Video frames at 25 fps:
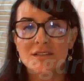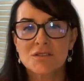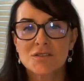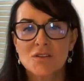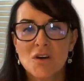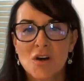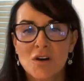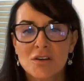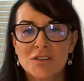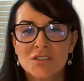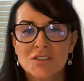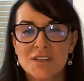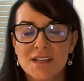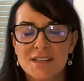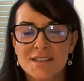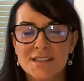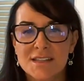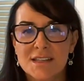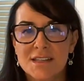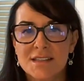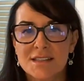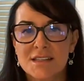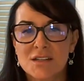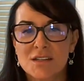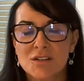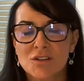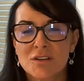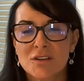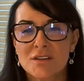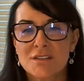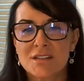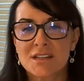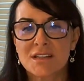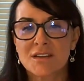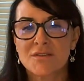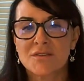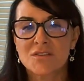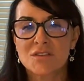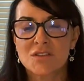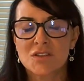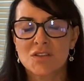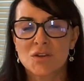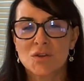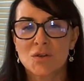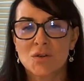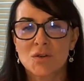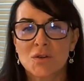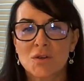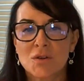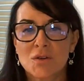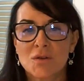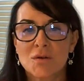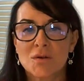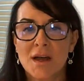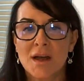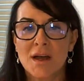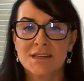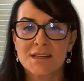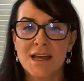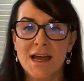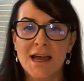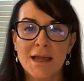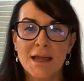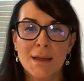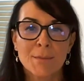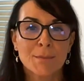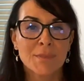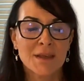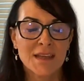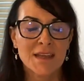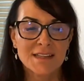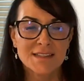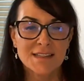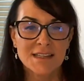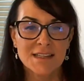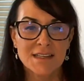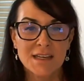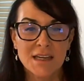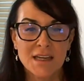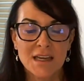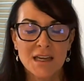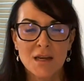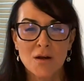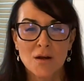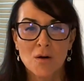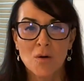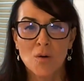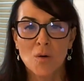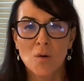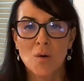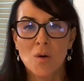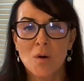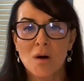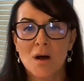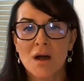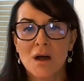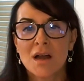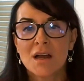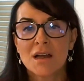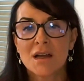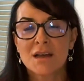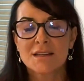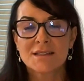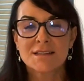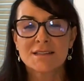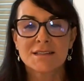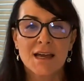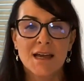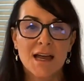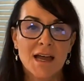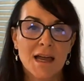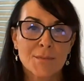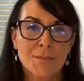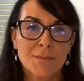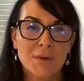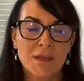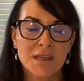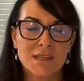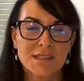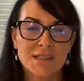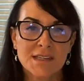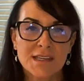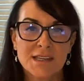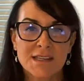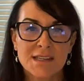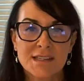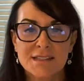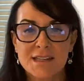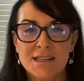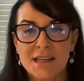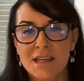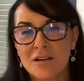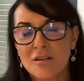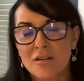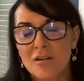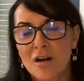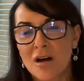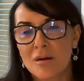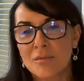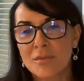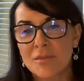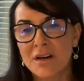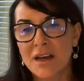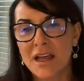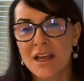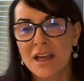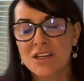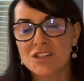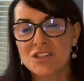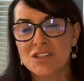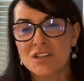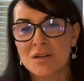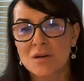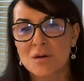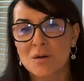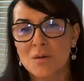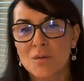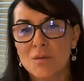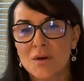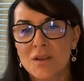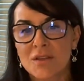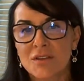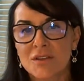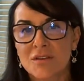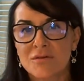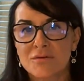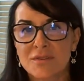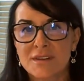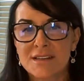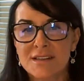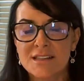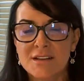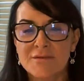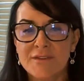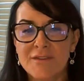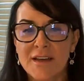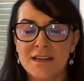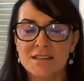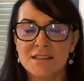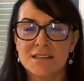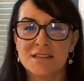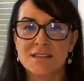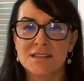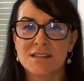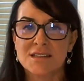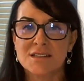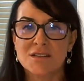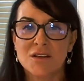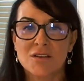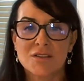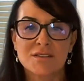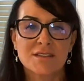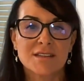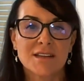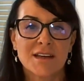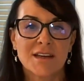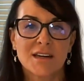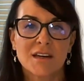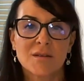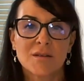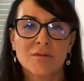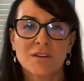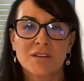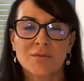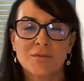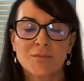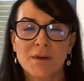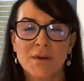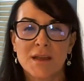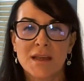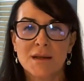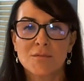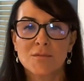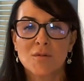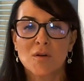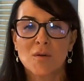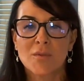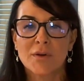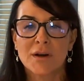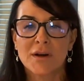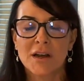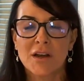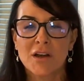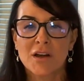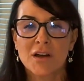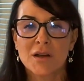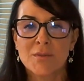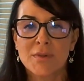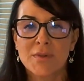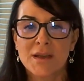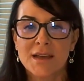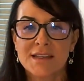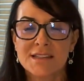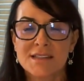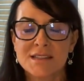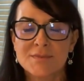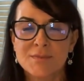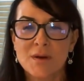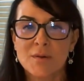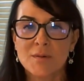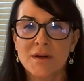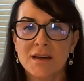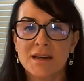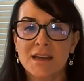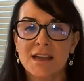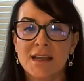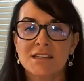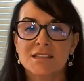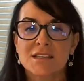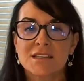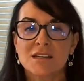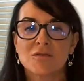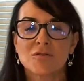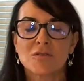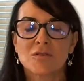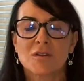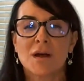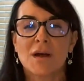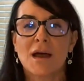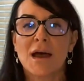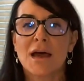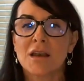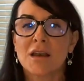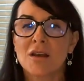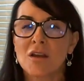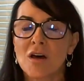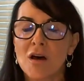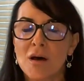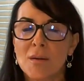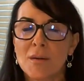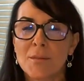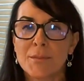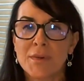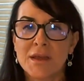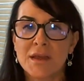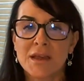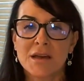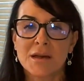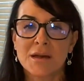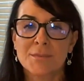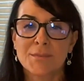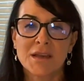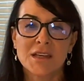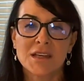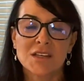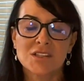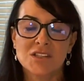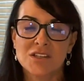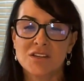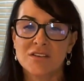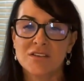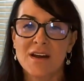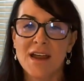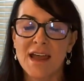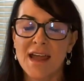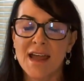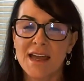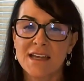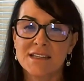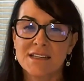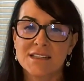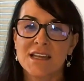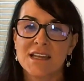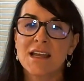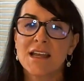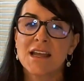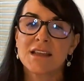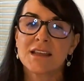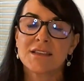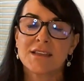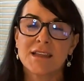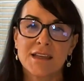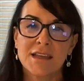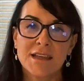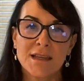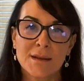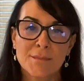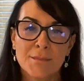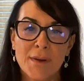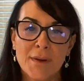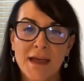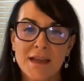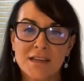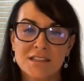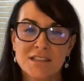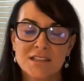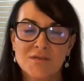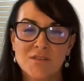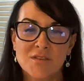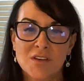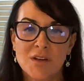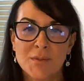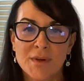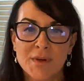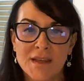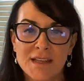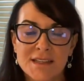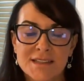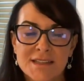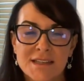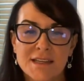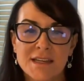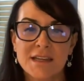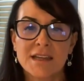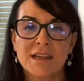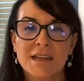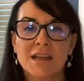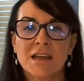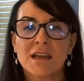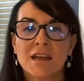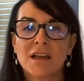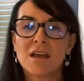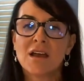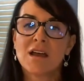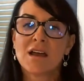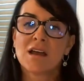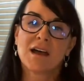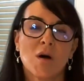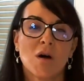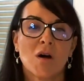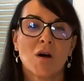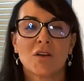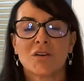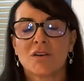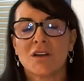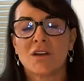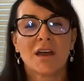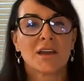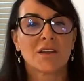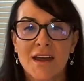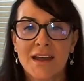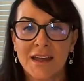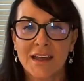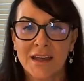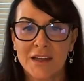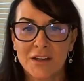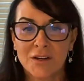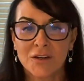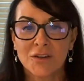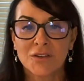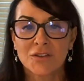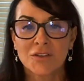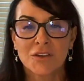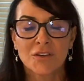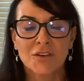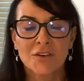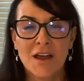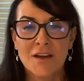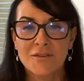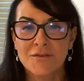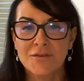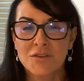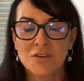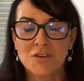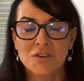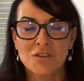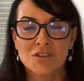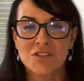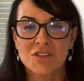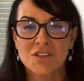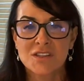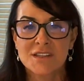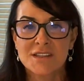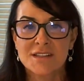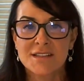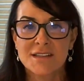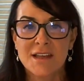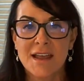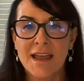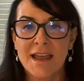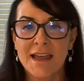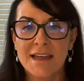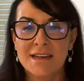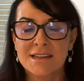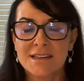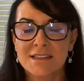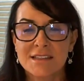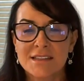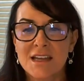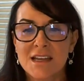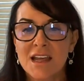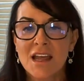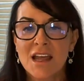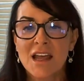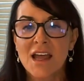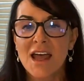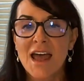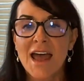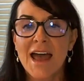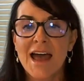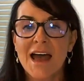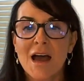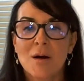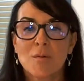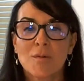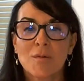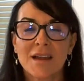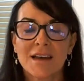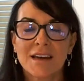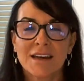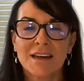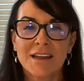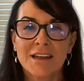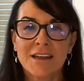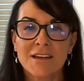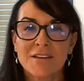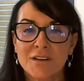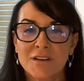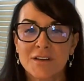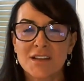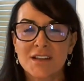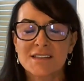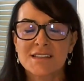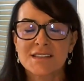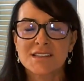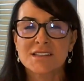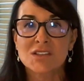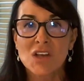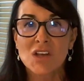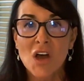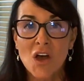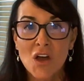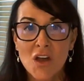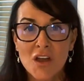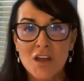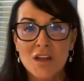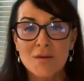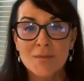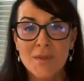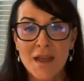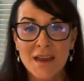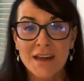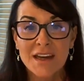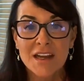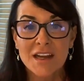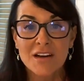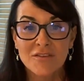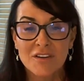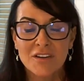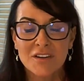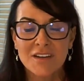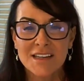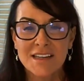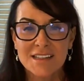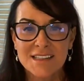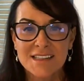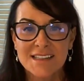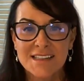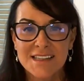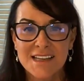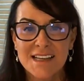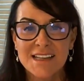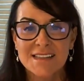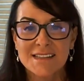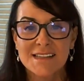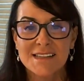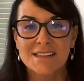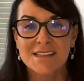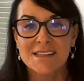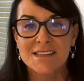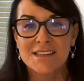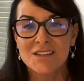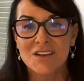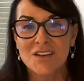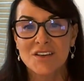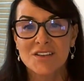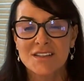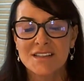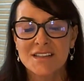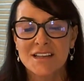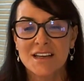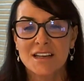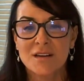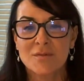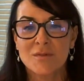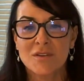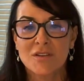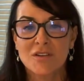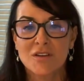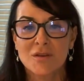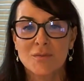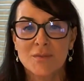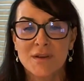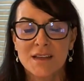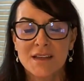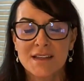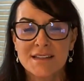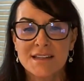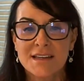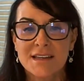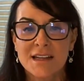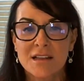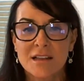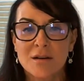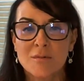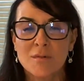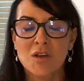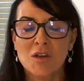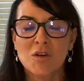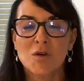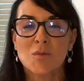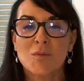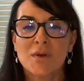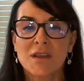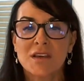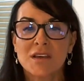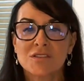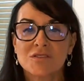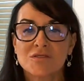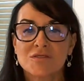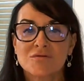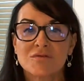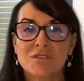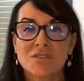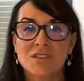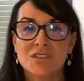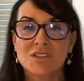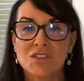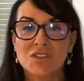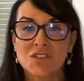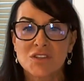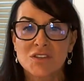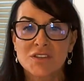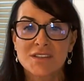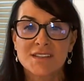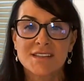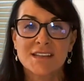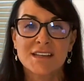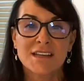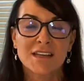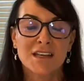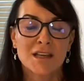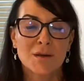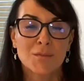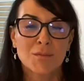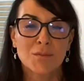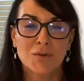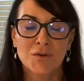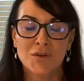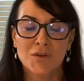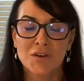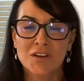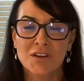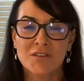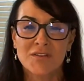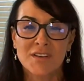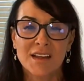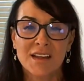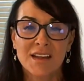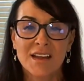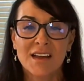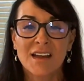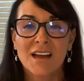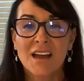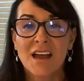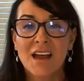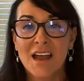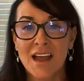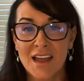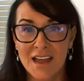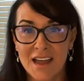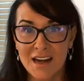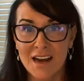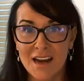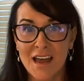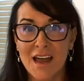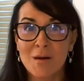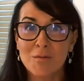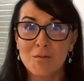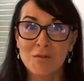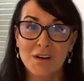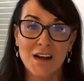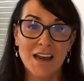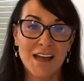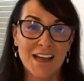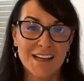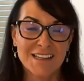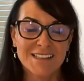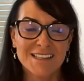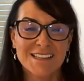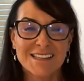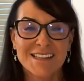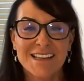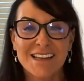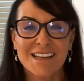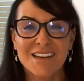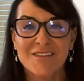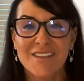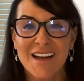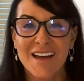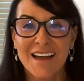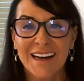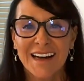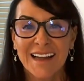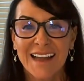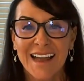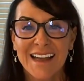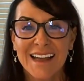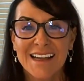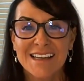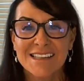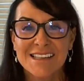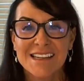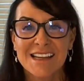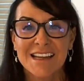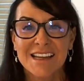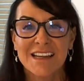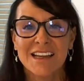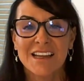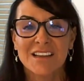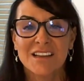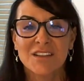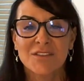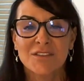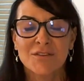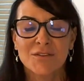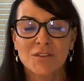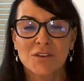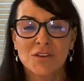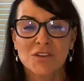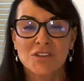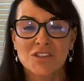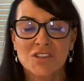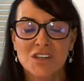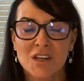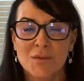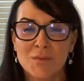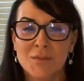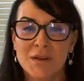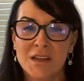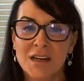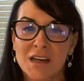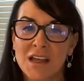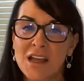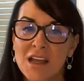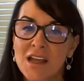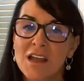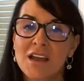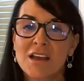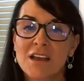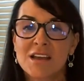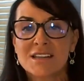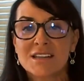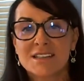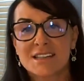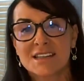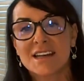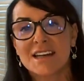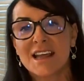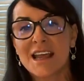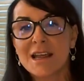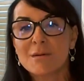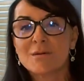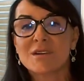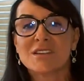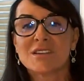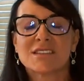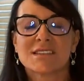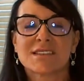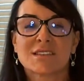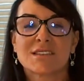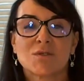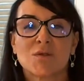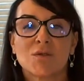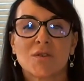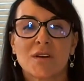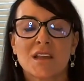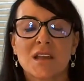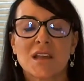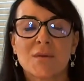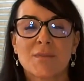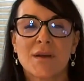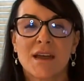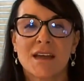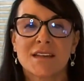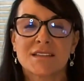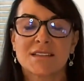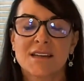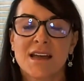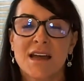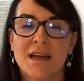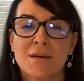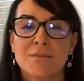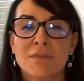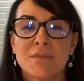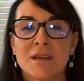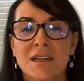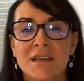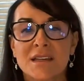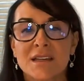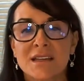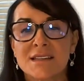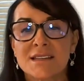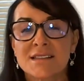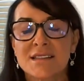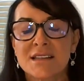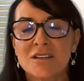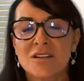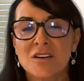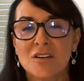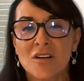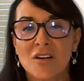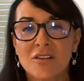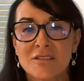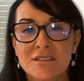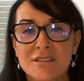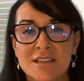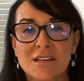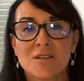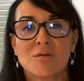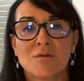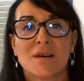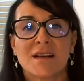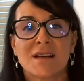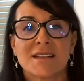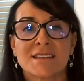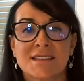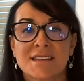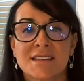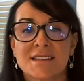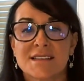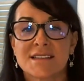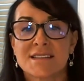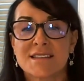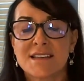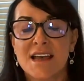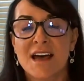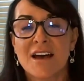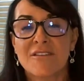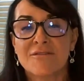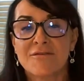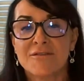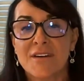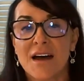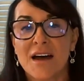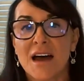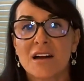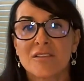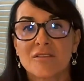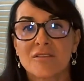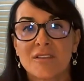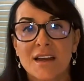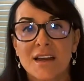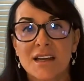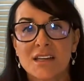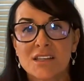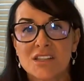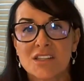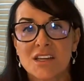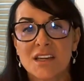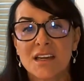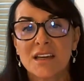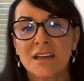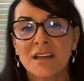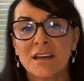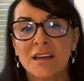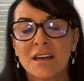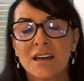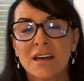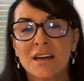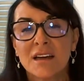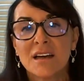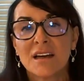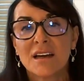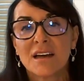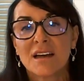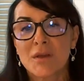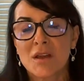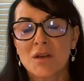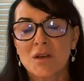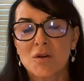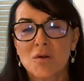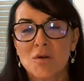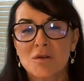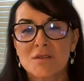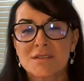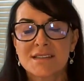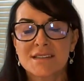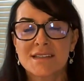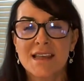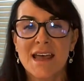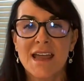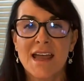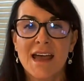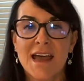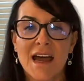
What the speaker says: not just exclusive to diabesity or diabetes in combination with the risk factors associated with being morbidly obese, but we need to look a lot bigger picture at the impact of obesity on our health, on our futures, and how we live. There's so many chronic diseases associated with obesity that we could be reducing, improving, and I would like to see eradicating in the future. But today we're just talking about diabetes, and the consequences are far-reaching because they